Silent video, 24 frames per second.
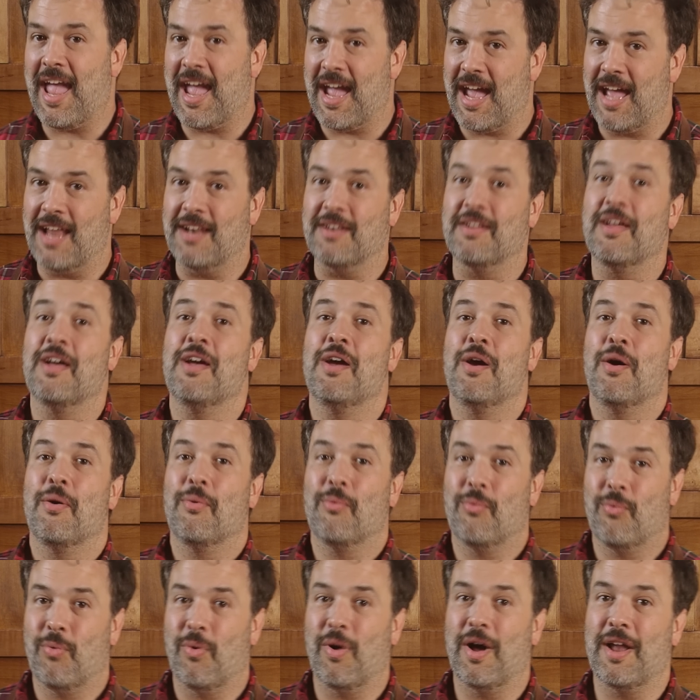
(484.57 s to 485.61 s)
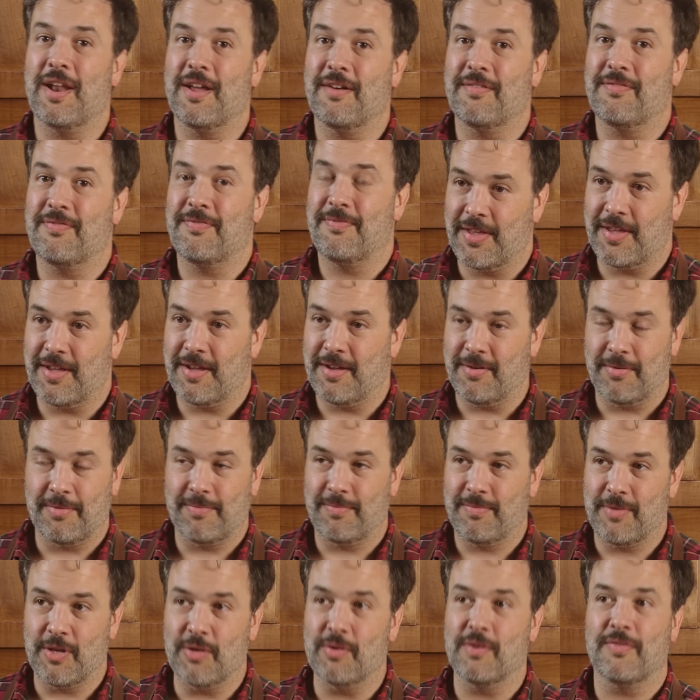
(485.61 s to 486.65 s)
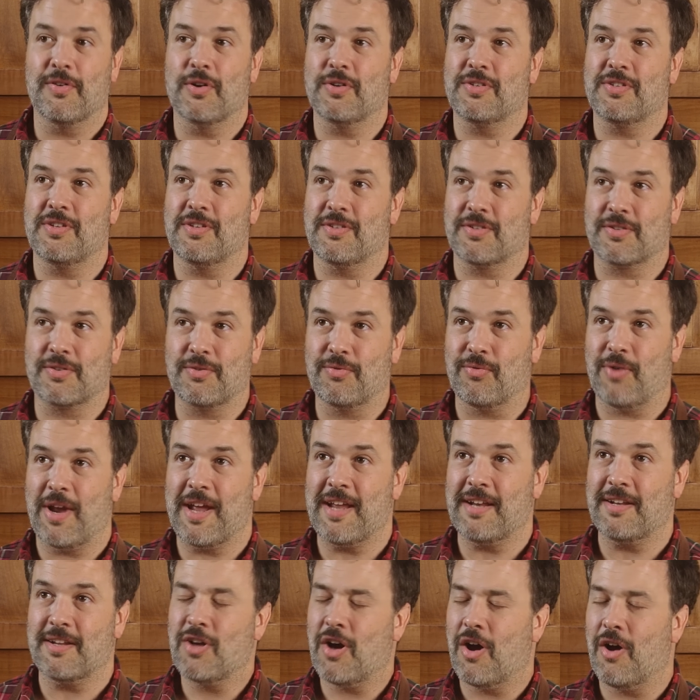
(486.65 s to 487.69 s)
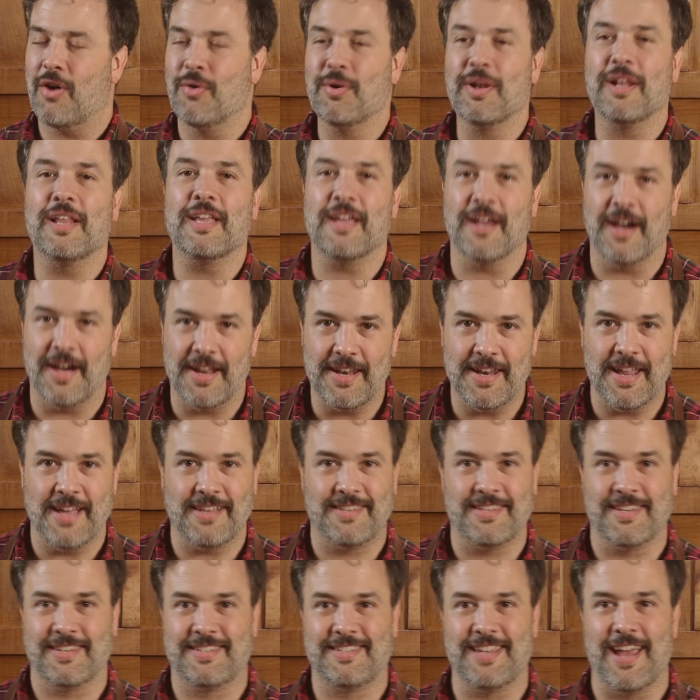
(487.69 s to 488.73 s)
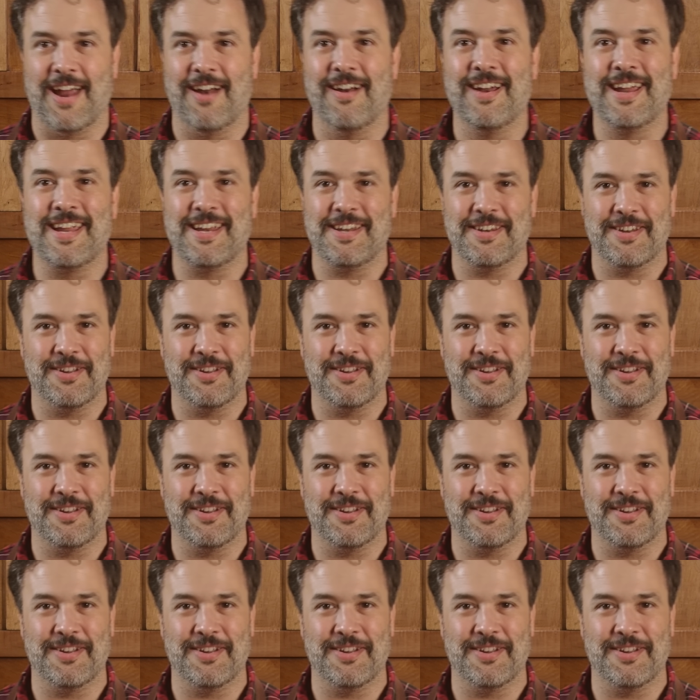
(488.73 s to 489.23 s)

and one of the universe's great, totally unnecessary